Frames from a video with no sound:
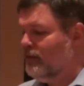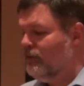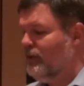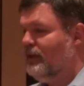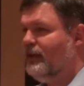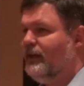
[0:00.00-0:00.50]

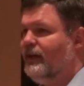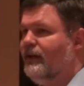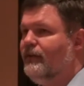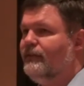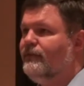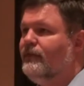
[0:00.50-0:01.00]
We
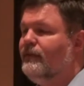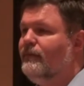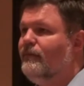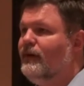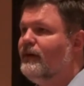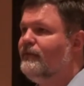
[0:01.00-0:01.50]
have
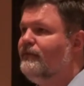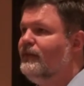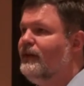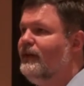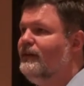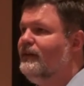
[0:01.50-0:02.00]

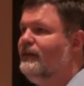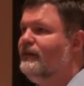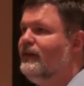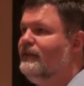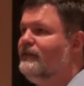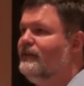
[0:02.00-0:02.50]
modified in
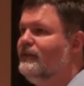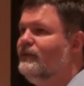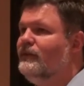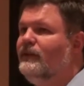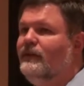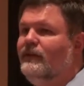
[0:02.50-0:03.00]
9.2
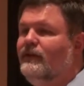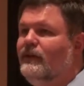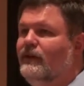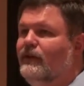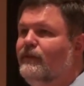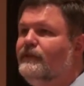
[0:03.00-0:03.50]

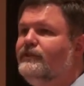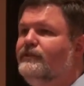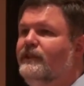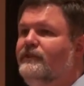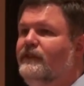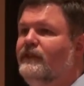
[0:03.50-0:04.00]
over
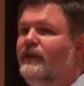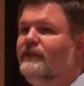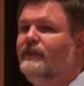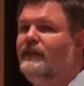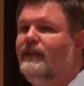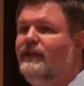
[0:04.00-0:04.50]

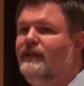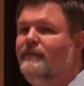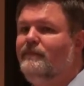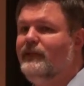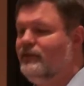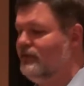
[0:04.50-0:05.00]
1,600
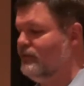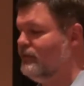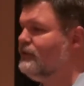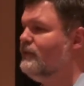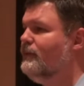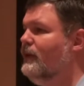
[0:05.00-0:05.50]
pieces. And
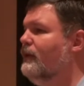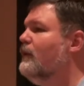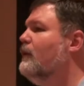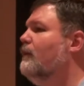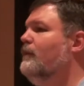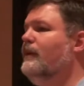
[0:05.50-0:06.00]
this could be,
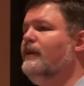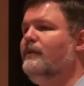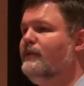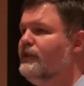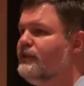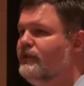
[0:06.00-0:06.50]
we made a
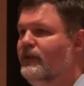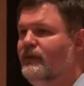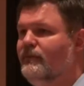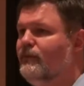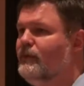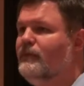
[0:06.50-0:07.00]
new dictionary
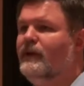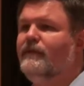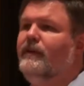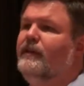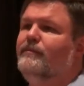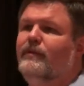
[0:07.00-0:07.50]
item, we
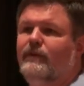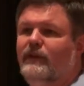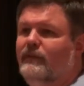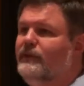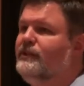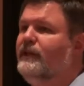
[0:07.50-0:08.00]
modified a
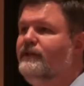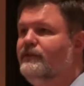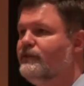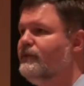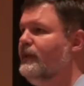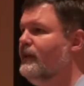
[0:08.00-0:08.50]
program, we changed the
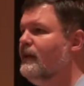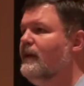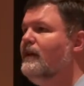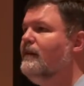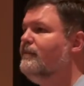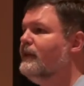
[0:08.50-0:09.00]
screen.
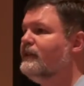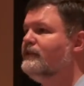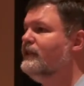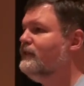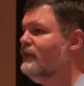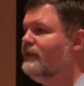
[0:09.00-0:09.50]
Like
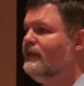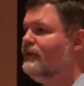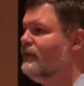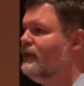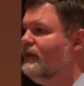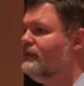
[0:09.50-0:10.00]

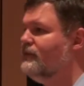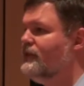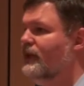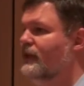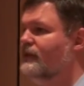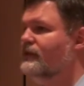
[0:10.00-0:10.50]
1,600 things have
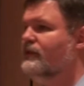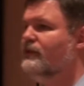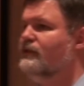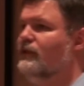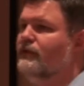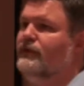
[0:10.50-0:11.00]
changed
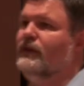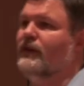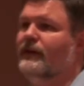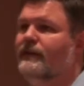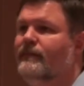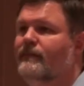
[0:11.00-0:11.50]
so far.